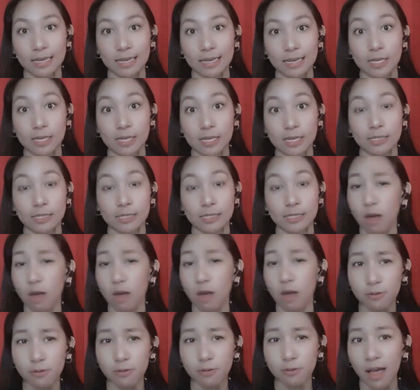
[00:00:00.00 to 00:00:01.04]
and
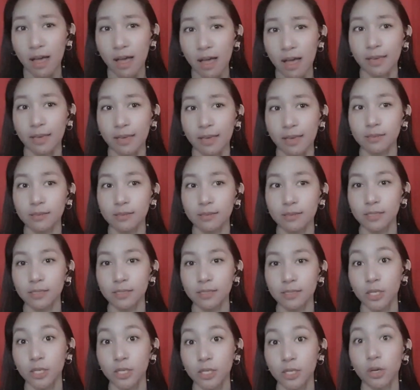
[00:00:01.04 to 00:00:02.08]

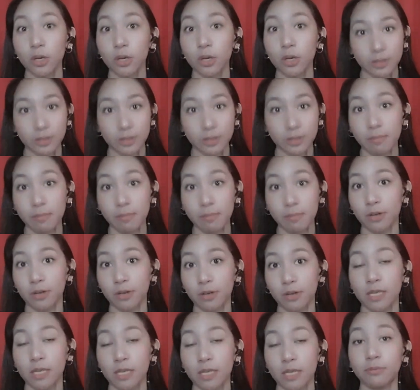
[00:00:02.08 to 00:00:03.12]
otherwise you're going to
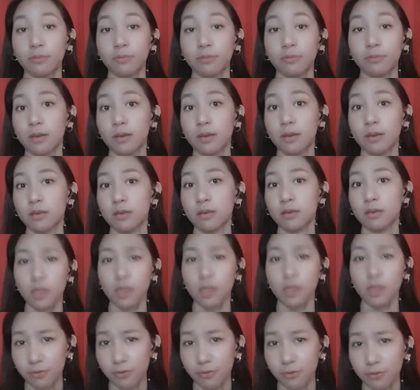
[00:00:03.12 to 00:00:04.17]
make yourself
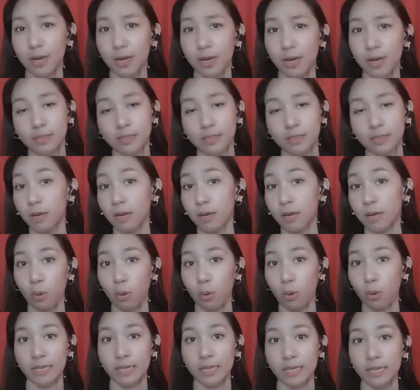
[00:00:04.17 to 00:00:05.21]
suffer at
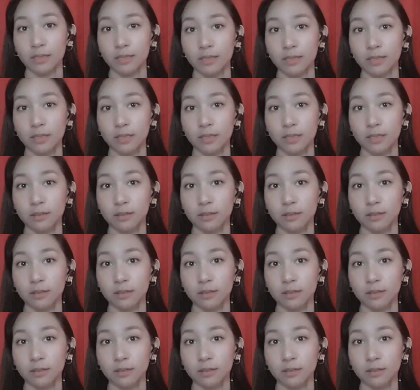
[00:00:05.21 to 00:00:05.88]
some point.